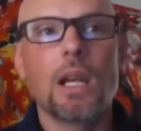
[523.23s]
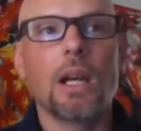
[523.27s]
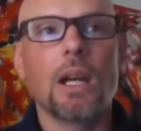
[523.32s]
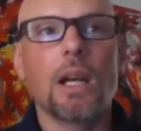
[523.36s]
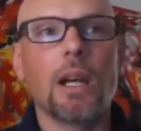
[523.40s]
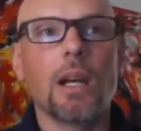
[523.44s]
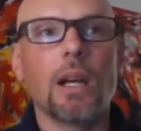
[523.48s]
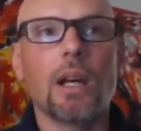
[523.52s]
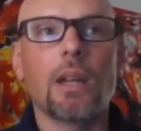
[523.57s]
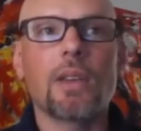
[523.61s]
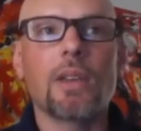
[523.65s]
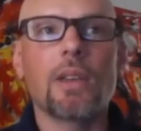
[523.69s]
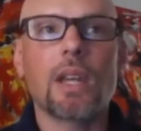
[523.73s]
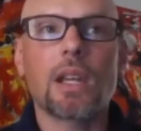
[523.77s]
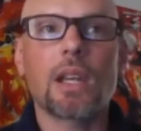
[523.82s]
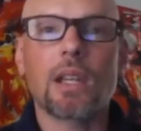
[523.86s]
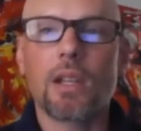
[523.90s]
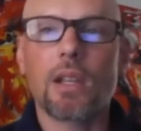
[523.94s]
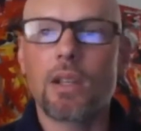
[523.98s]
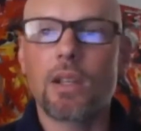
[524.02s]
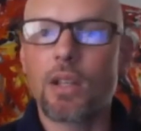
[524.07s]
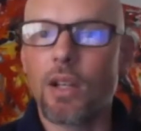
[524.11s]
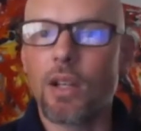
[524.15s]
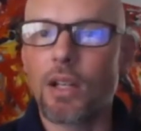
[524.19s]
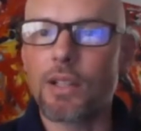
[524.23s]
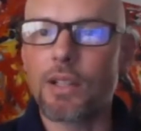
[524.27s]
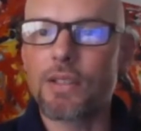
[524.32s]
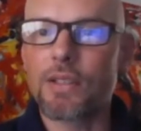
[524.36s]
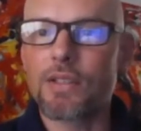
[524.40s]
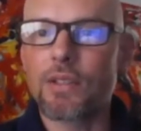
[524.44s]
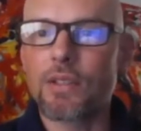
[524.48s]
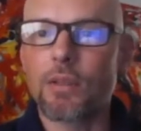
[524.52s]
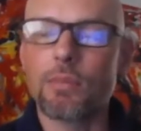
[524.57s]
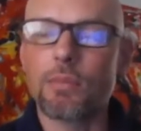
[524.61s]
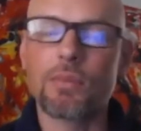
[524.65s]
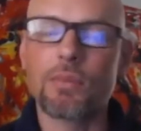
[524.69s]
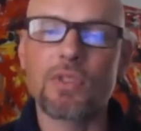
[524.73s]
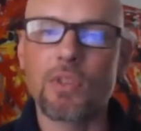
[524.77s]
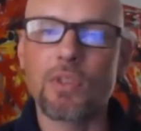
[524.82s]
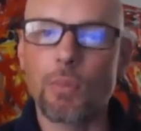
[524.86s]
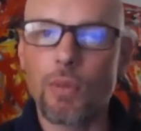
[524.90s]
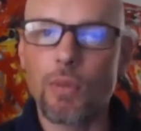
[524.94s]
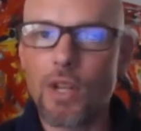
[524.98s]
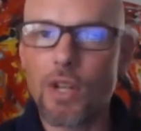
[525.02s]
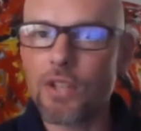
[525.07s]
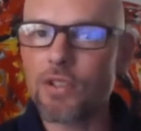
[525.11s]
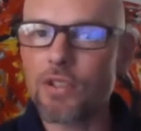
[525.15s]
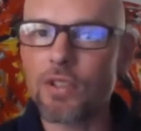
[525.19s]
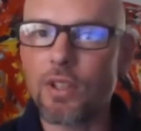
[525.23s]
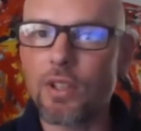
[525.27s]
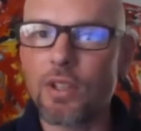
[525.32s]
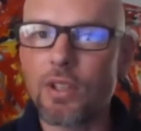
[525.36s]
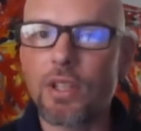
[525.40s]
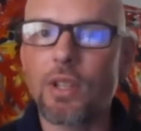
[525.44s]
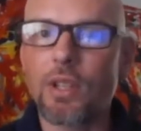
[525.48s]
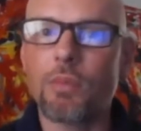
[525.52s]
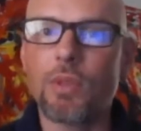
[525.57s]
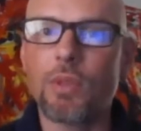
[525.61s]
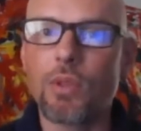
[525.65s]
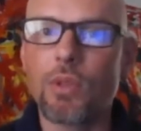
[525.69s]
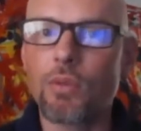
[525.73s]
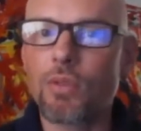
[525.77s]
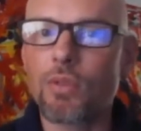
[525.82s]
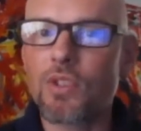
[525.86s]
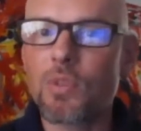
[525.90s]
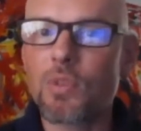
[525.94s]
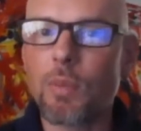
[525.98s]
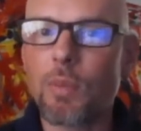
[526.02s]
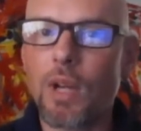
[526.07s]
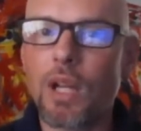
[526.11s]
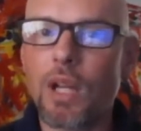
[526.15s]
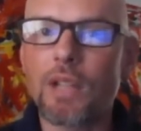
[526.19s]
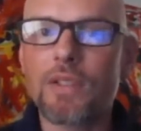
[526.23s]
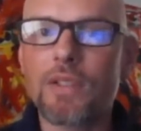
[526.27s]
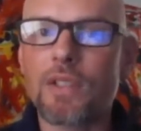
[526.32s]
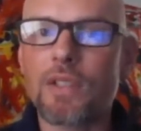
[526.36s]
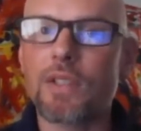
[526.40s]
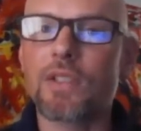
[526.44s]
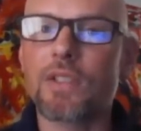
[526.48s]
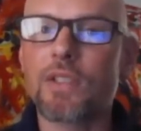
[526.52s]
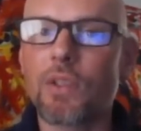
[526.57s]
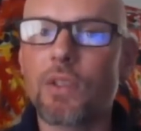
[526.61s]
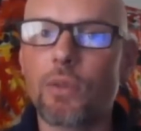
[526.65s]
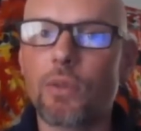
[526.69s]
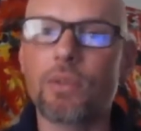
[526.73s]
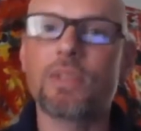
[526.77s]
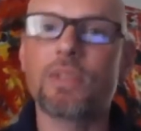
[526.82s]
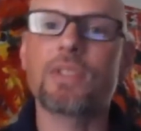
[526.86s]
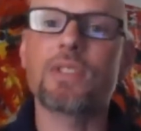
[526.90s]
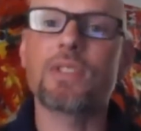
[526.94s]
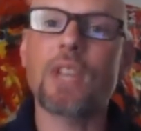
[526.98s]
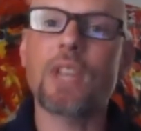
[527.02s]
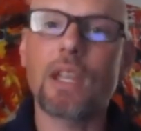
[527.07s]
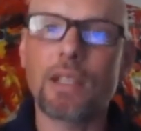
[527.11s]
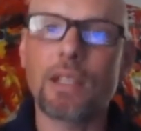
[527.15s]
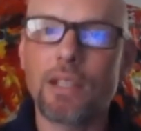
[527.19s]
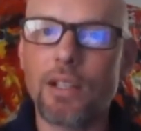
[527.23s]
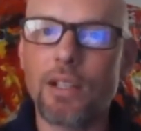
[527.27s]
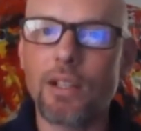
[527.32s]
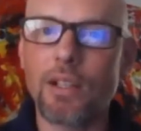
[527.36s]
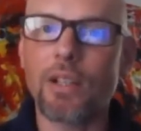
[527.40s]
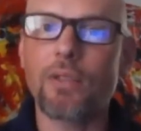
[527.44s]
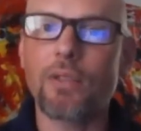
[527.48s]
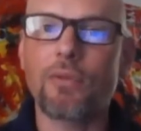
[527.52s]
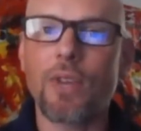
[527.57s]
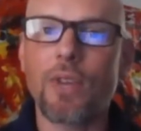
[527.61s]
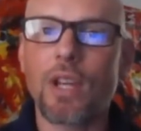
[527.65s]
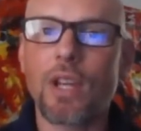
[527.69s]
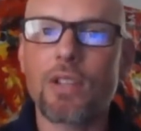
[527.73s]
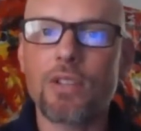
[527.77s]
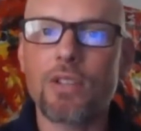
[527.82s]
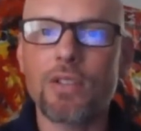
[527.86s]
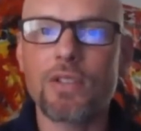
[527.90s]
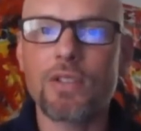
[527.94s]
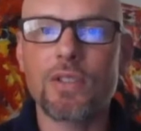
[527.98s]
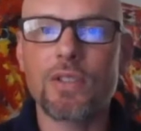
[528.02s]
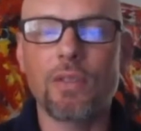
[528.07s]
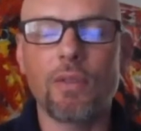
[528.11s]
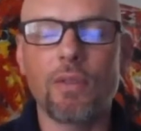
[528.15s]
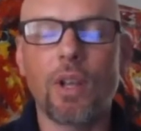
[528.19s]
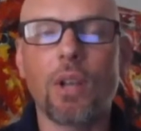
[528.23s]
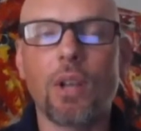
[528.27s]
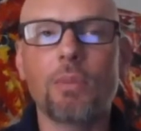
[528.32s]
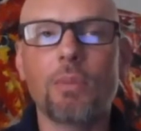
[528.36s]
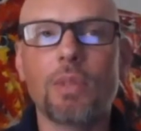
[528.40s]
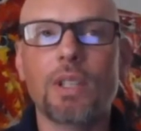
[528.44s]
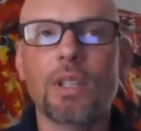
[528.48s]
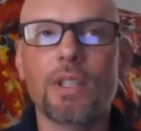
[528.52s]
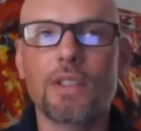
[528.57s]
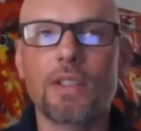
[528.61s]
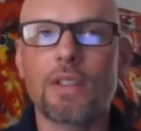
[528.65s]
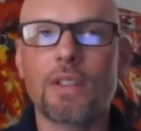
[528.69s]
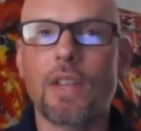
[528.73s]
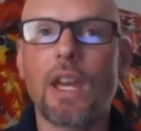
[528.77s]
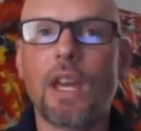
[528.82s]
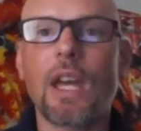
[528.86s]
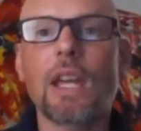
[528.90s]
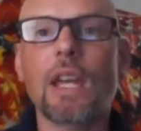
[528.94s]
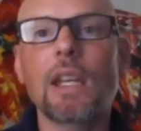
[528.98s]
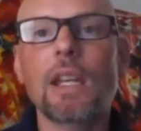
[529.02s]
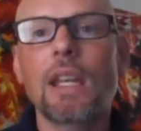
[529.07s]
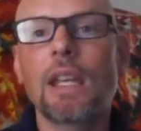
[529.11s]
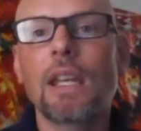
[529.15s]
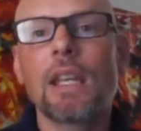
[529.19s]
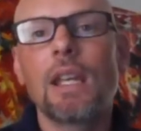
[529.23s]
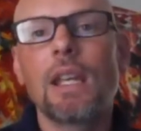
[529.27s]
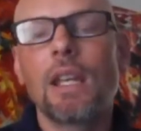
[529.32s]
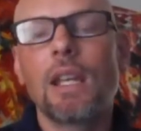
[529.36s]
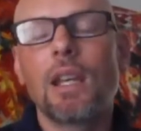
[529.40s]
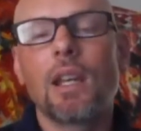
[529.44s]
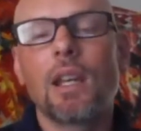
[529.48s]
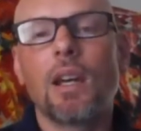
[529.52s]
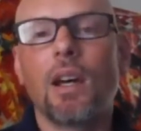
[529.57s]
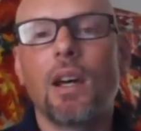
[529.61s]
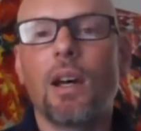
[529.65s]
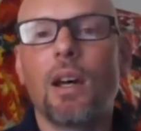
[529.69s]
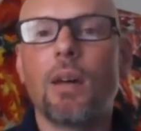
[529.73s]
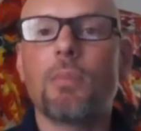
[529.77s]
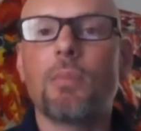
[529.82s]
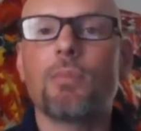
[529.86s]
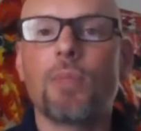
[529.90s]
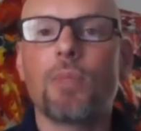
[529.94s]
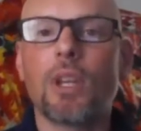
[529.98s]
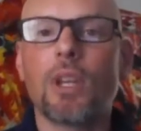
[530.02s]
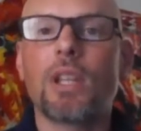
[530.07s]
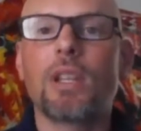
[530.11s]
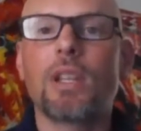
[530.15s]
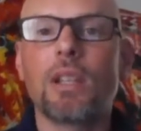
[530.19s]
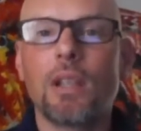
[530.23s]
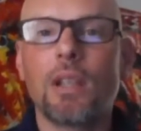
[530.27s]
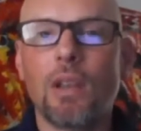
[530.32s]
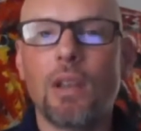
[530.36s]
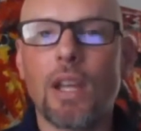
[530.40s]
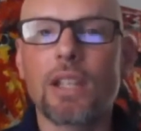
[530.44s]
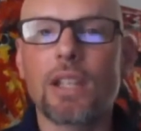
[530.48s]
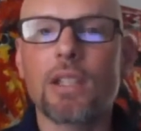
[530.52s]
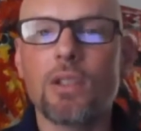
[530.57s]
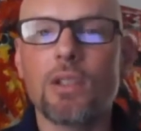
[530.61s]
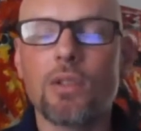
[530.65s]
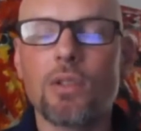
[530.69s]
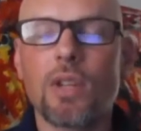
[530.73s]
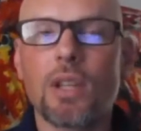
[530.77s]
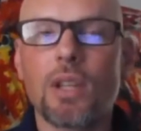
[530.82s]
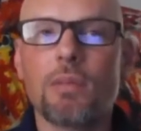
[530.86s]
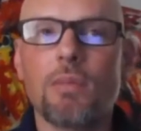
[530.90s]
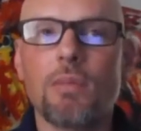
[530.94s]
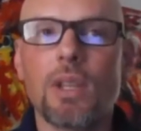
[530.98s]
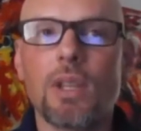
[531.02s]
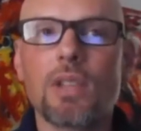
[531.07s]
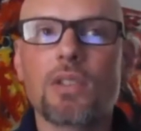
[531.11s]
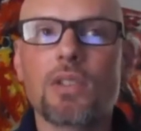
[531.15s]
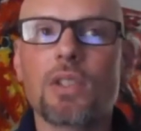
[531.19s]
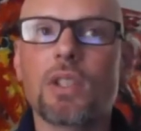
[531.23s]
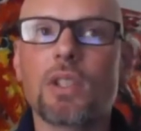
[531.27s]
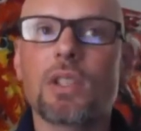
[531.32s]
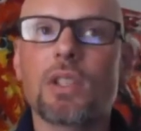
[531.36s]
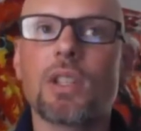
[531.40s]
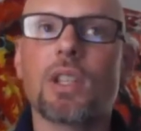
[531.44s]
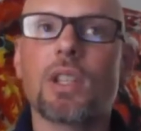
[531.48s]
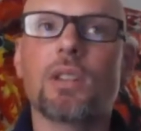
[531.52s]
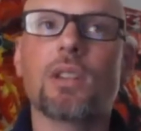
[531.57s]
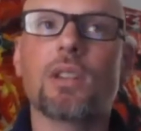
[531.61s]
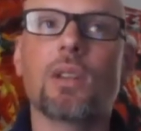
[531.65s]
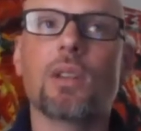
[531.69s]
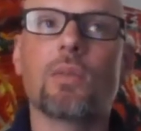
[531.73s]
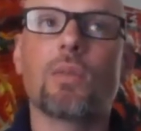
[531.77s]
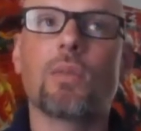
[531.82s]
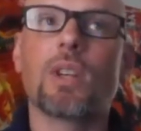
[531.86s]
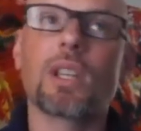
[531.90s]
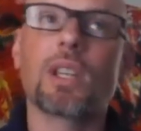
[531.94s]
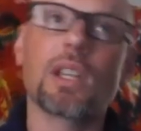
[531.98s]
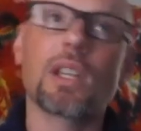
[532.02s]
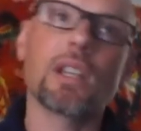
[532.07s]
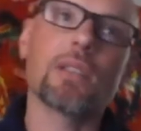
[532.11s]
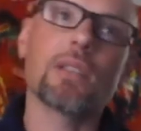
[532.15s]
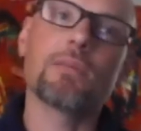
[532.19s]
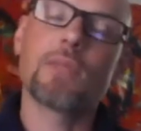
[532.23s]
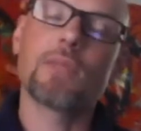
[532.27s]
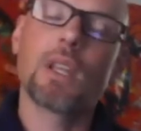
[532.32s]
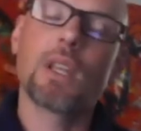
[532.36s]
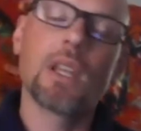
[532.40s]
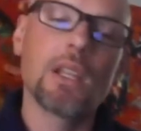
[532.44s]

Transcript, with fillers: uh, that can cause some suppression on the immune response. And so secondary infections develop because of that. Um, but like you had mentioned, and, and we kind of